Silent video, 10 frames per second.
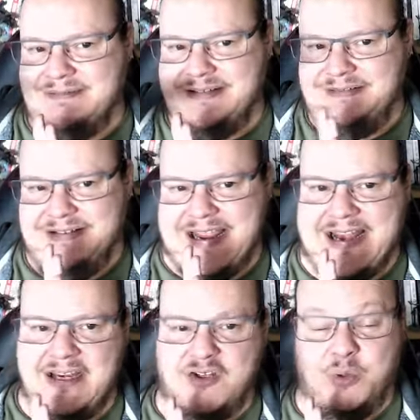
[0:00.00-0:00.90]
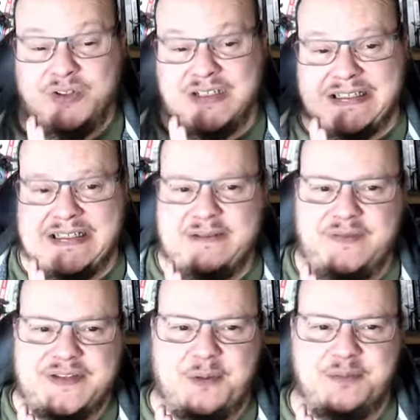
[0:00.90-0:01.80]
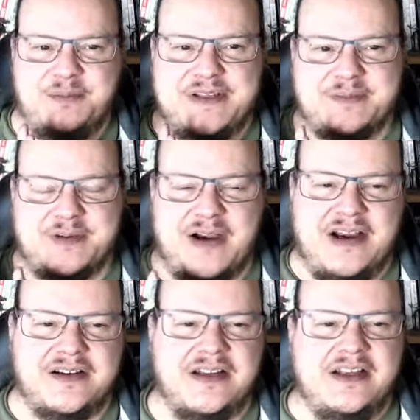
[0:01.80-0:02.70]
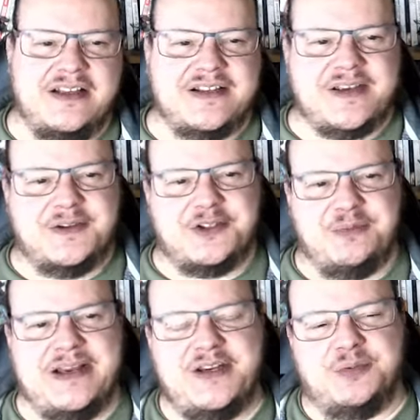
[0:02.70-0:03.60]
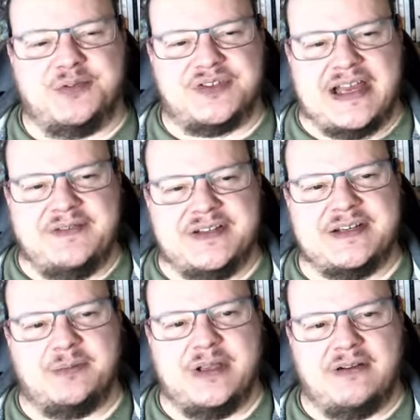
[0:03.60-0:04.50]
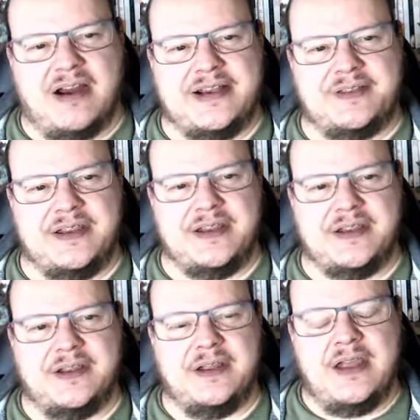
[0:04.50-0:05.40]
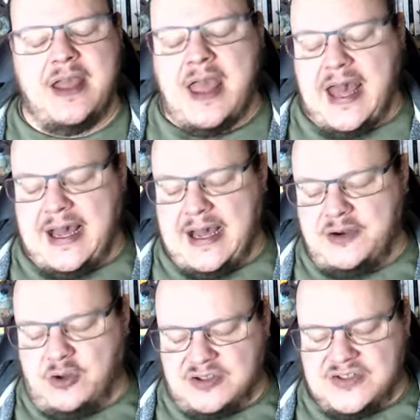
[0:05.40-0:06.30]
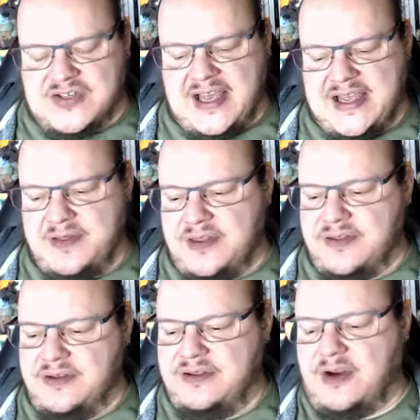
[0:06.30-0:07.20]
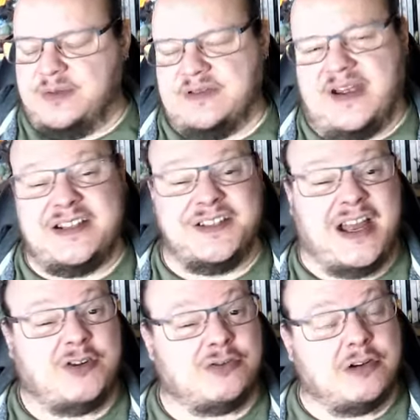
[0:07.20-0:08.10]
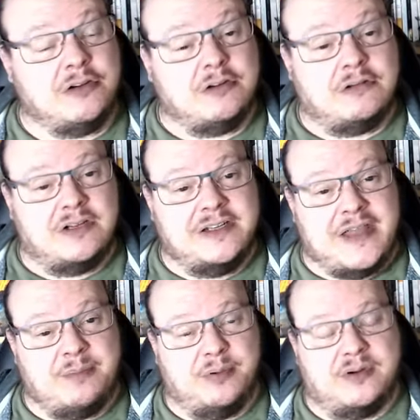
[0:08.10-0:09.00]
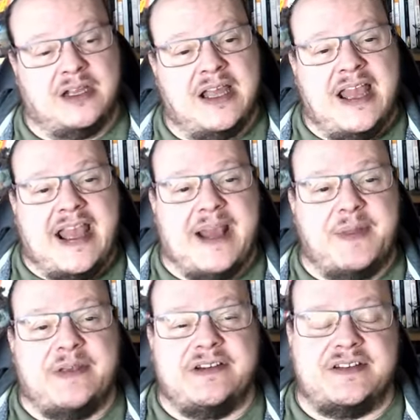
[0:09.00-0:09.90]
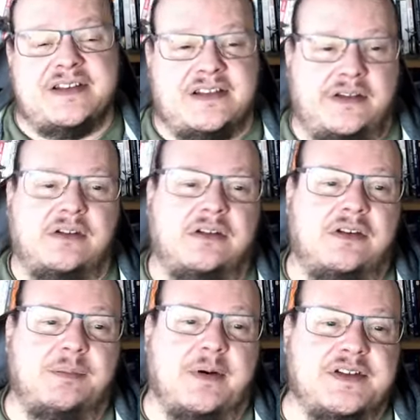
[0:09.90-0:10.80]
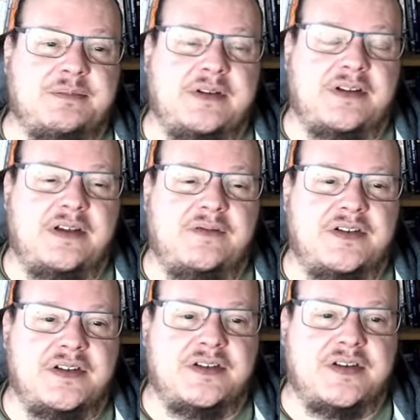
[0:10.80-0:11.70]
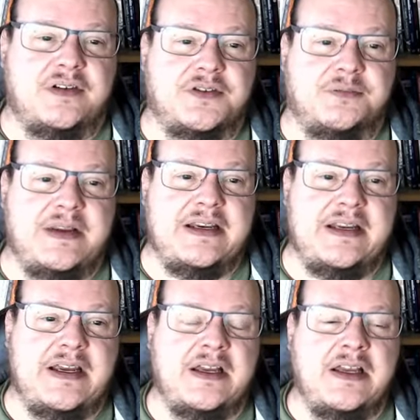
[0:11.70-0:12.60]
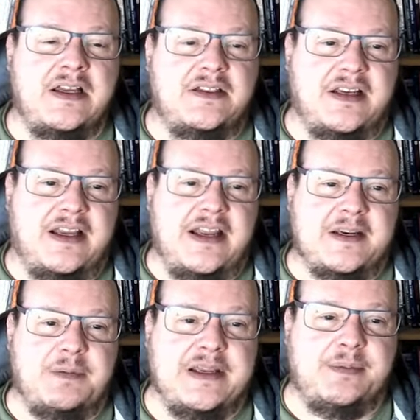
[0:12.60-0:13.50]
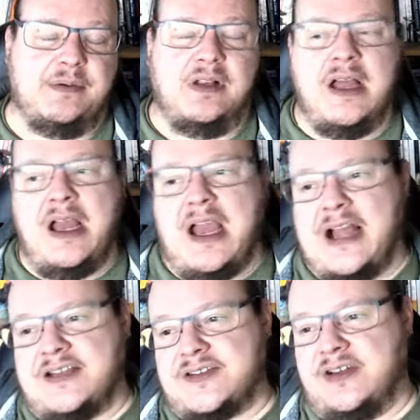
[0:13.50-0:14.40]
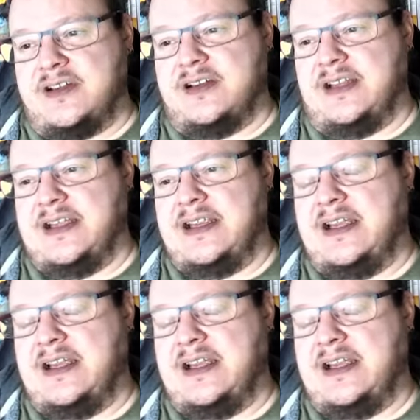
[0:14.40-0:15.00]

heading towards a cliff, this optimism around social media will save us, it'll be a great thing. Not to say that the observations aren't true in that book, and that there isn't still the possibility of using social media to connect people. And certainly